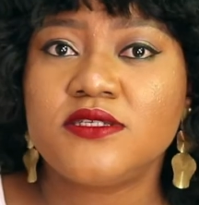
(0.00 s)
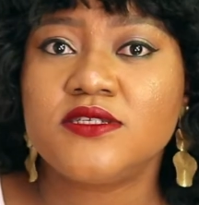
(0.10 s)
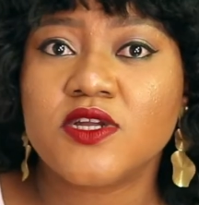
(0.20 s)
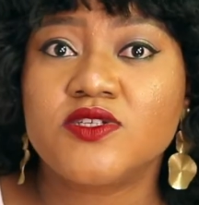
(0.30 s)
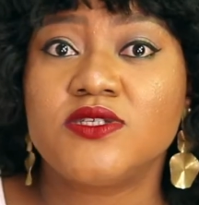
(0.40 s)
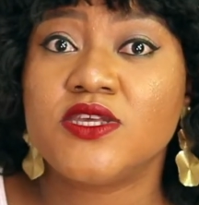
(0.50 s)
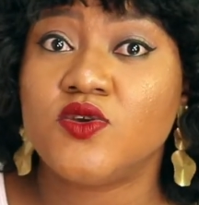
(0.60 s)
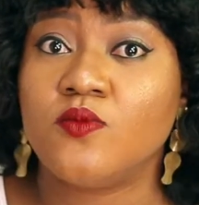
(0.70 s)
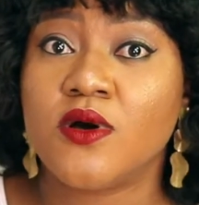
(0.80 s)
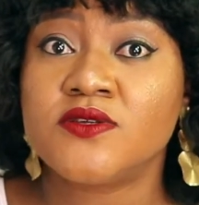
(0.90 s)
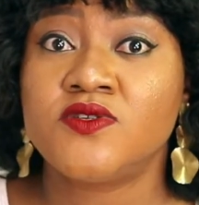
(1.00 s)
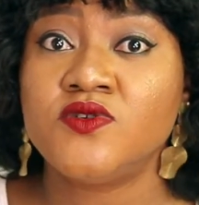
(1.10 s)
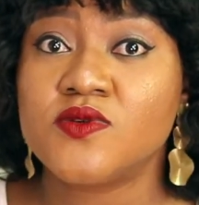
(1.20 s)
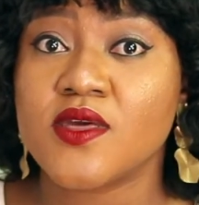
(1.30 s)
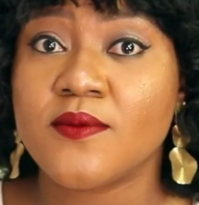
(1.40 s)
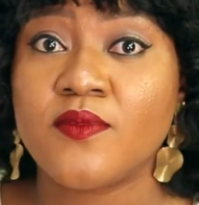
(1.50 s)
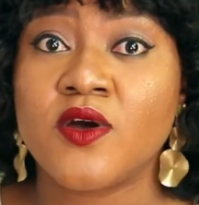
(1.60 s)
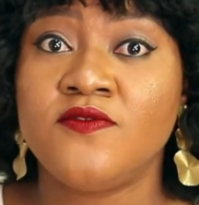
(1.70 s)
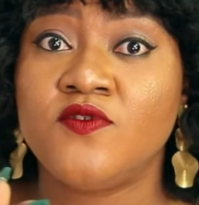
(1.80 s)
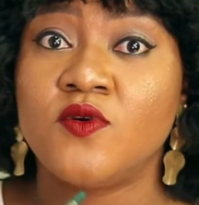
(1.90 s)
is not to say you must do them,
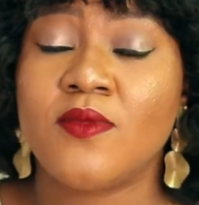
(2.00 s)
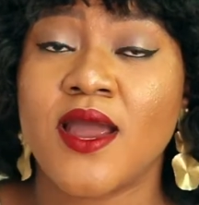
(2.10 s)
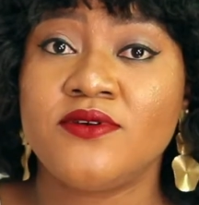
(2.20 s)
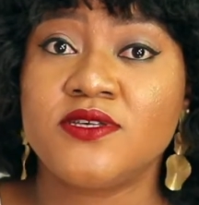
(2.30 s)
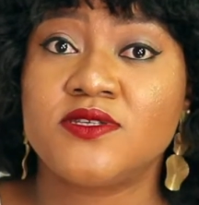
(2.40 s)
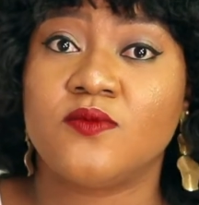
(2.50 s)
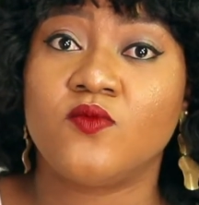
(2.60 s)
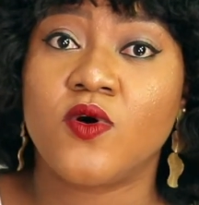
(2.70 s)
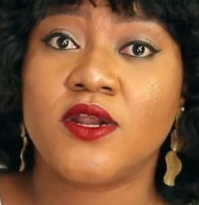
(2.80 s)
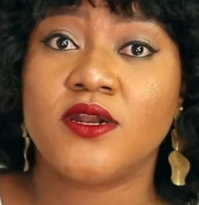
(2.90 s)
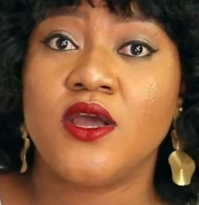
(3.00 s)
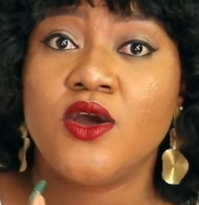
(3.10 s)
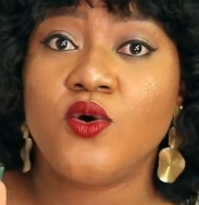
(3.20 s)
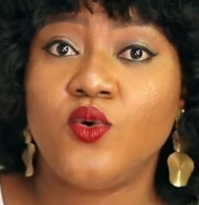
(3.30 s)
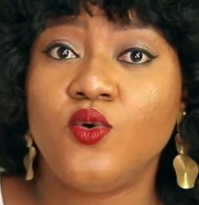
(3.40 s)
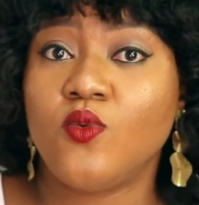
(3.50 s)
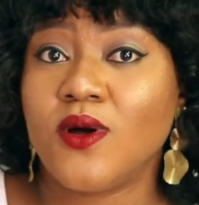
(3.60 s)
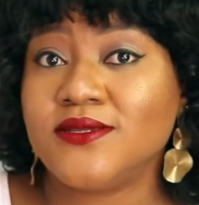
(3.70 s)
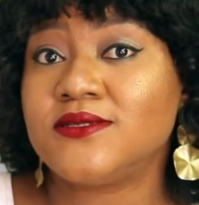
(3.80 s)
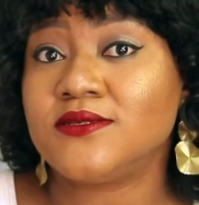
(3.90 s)
but if you marry someone who
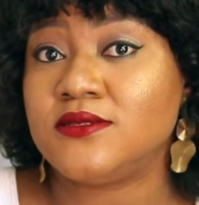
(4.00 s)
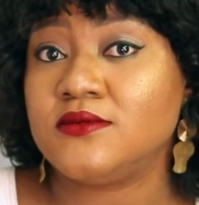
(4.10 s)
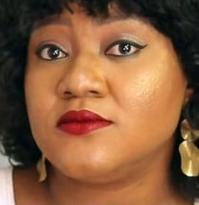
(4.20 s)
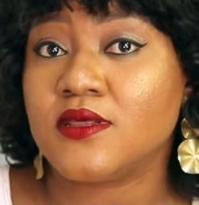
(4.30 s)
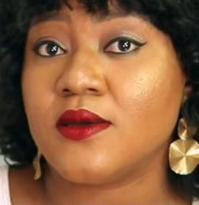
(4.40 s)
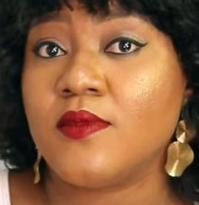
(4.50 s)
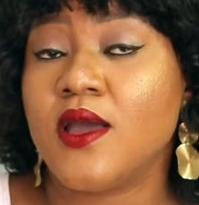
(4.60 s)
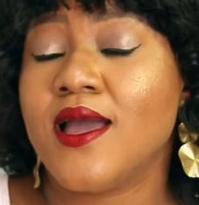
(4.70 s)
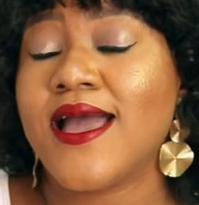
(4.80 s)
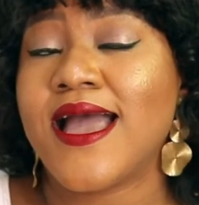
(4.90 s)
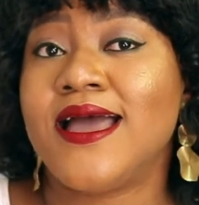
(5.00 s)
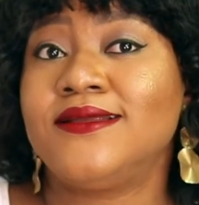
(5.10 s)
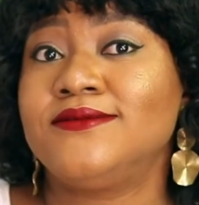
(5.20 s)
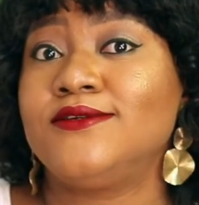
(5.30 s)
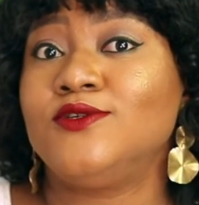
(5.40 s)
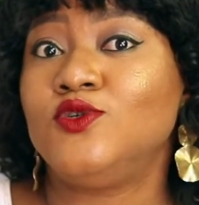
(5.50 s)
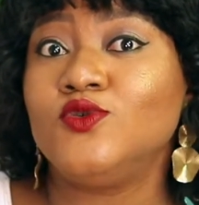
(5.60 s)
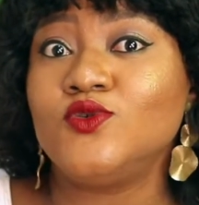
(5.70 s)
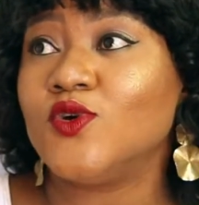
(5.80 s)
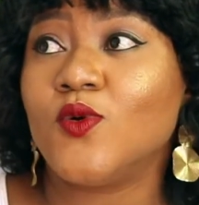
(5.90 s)
wants to do them and
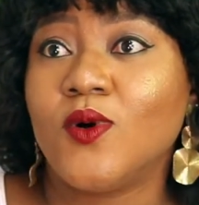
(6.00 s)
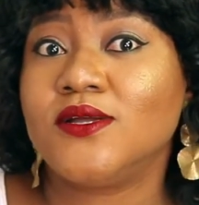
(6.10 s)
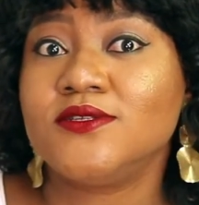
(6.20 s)
you don't want